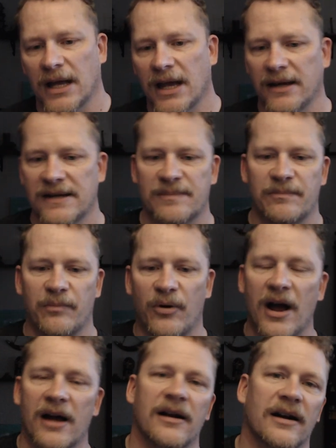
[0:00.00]
It is
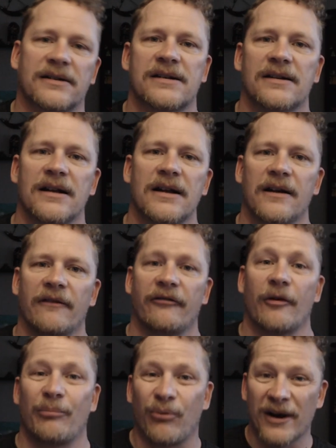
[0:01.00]
product for
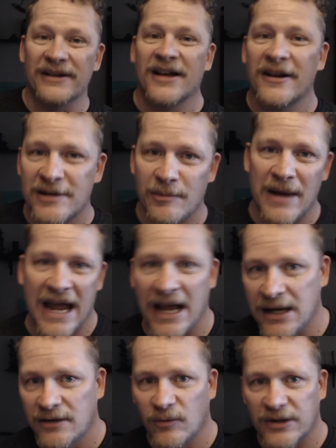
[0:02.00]
print on
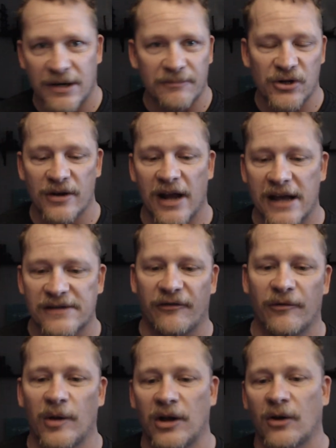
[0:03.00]
demand, which I'm sure you guys are
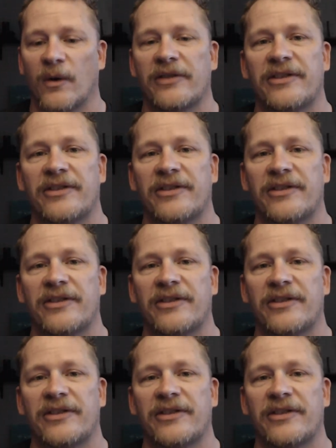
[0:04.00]
familiar with.